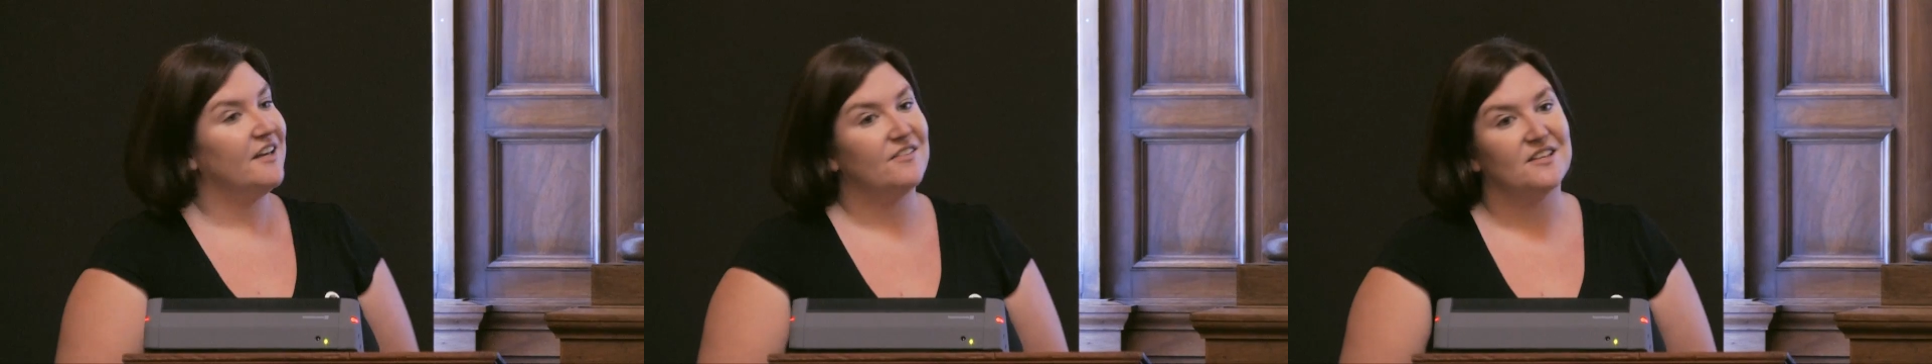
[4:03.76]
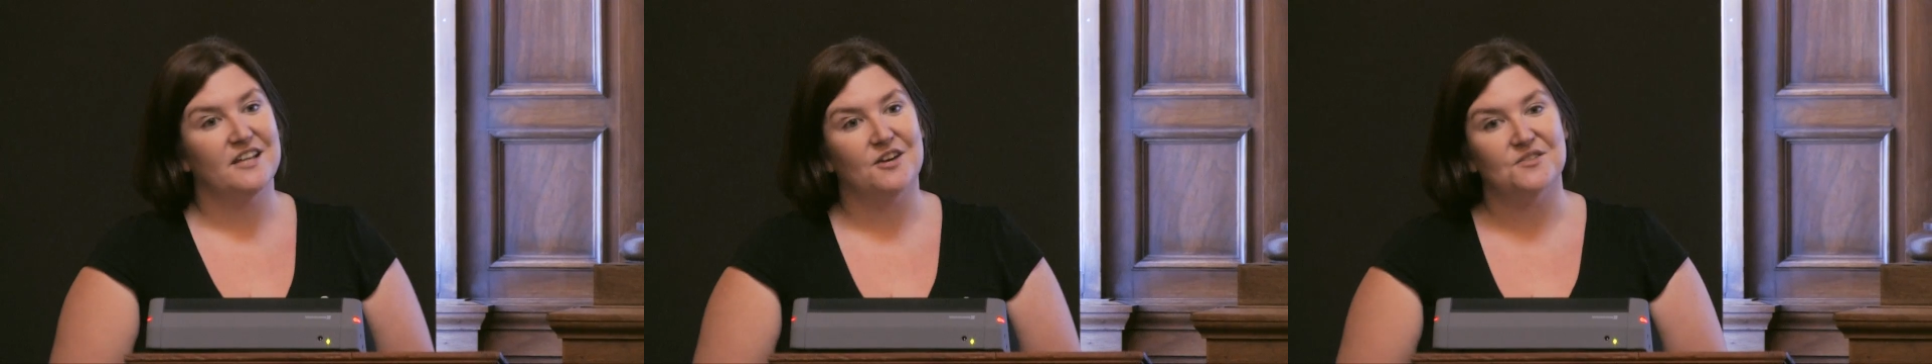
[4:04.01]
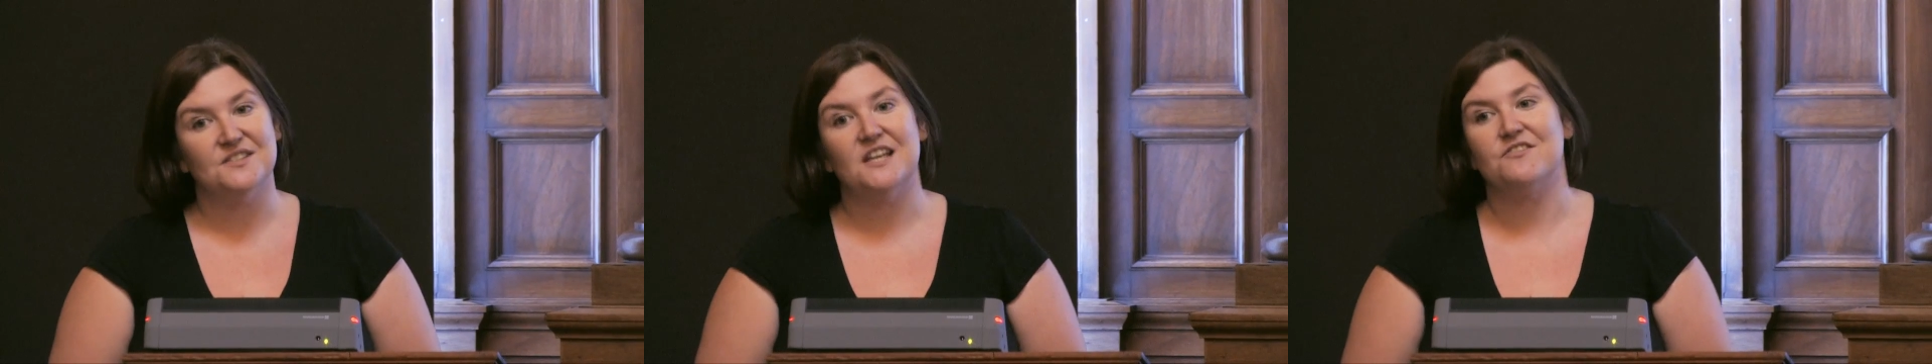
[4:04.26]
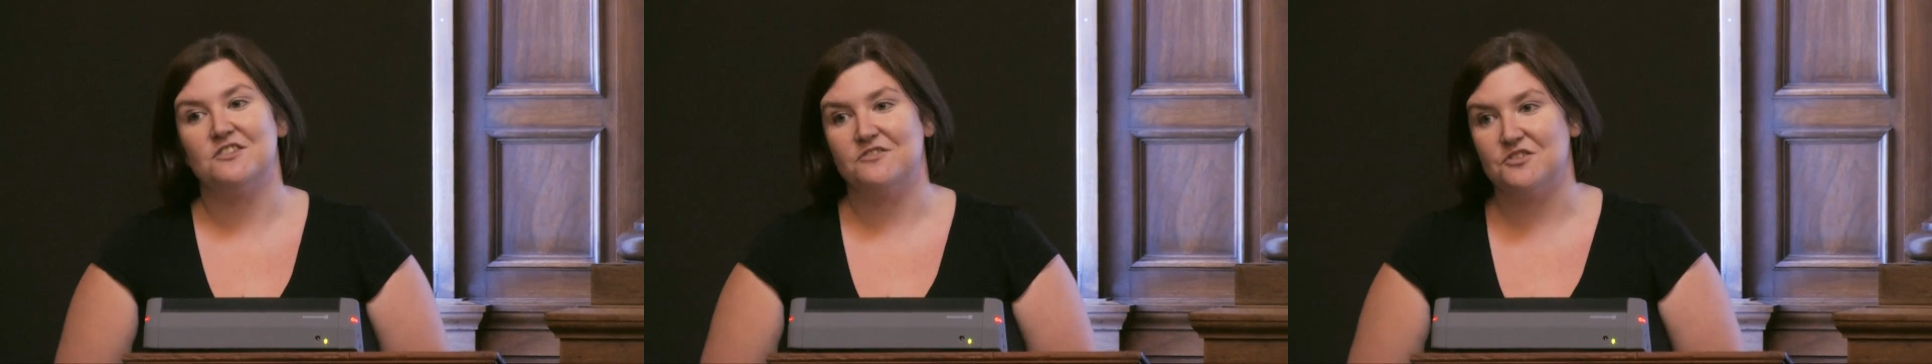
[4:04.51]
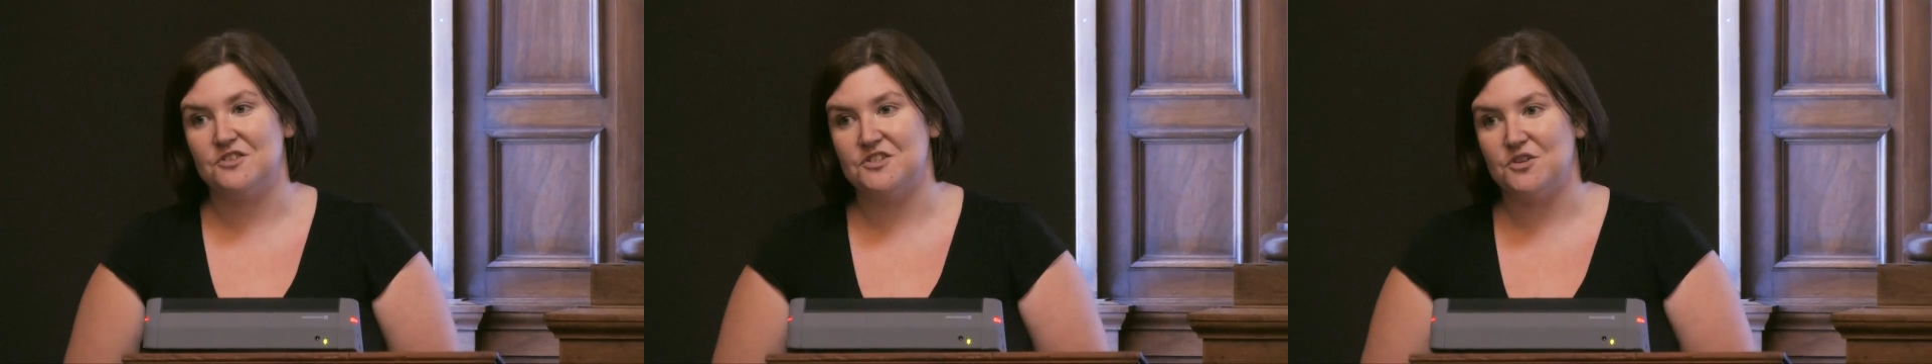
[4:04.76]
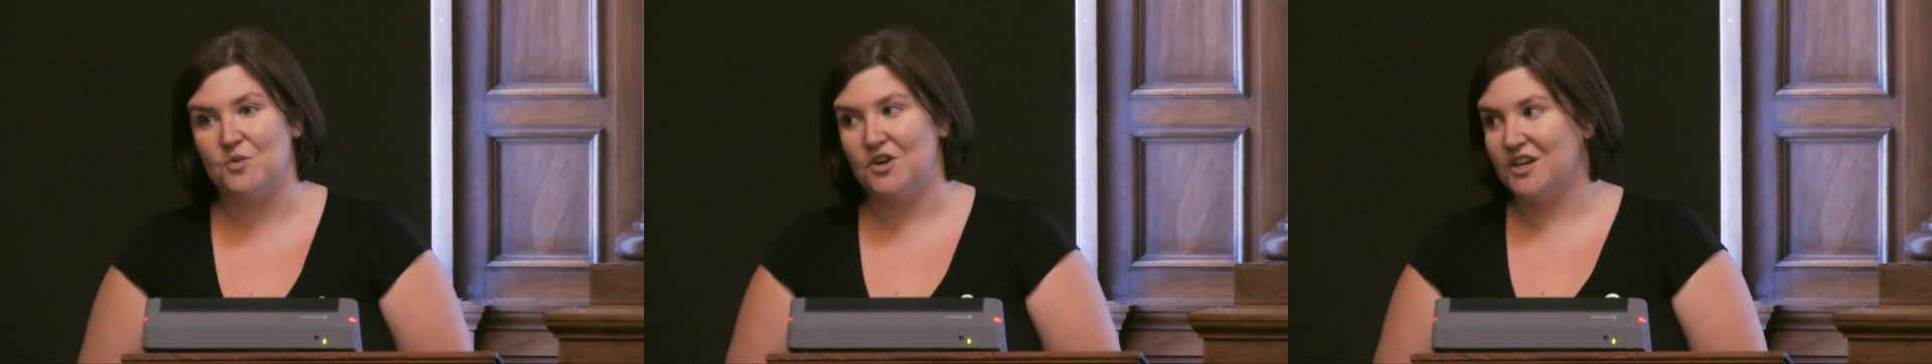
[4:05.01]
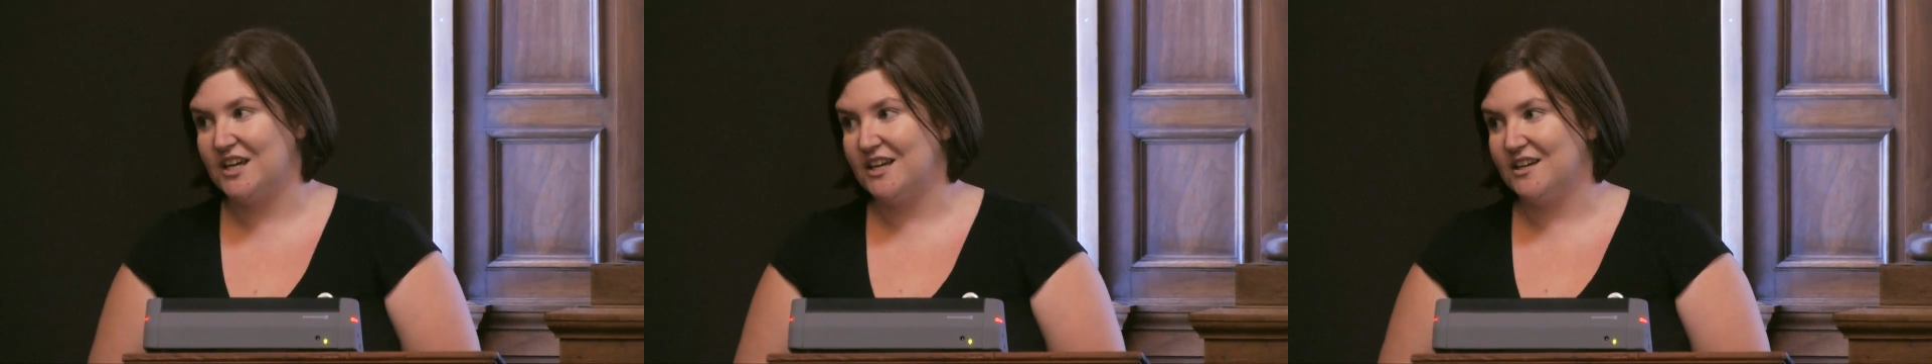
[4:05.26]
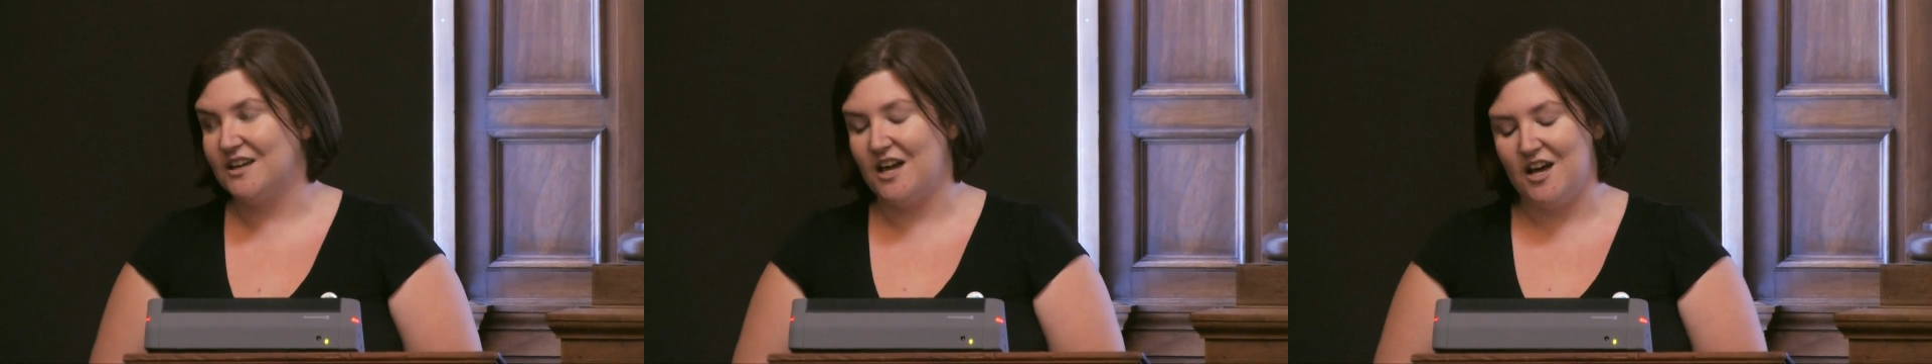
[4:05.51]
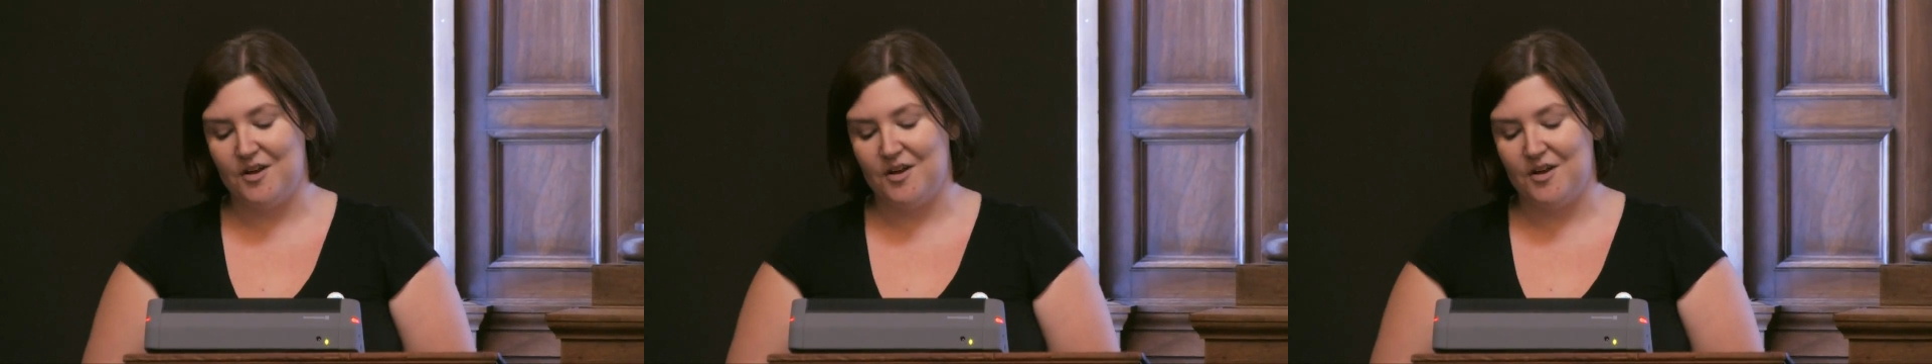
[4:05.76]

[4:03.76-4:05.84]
that there's now 7 of us working